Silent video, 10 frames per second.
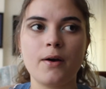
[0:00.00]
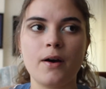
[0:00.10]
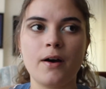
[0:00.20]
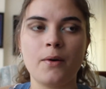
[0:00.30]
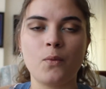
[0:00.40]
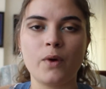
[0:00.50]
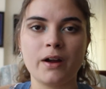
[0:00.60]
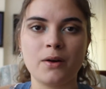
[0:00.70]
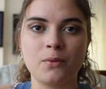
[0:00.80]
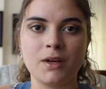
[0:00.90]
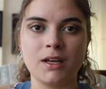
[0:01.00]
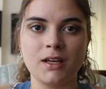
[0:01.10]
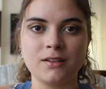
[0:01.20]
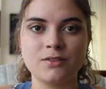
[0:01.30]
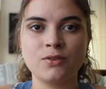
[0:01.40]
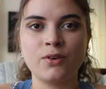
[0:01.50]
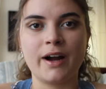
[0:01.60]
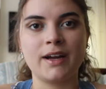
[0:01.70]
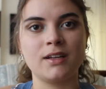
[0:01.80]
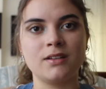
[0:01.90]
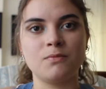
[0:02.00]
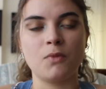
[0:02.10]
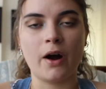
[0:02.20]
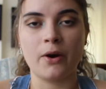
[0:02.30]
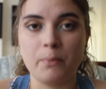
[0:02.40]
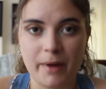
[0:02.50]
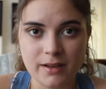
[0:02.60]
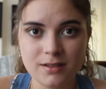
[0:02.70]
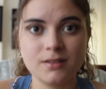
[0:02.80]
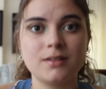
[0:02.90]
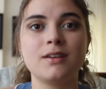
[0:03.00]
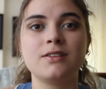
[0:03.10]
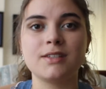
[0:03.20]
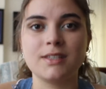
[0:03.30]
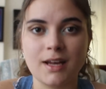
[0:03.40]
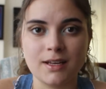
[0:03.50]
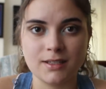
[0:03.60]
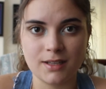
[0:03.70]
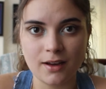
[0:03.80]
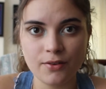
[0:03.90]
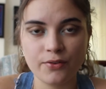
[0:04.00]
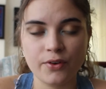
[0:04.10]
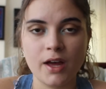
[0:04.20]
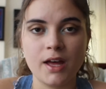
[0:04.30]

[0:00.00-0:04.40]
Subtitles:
where we tried our best to stay safe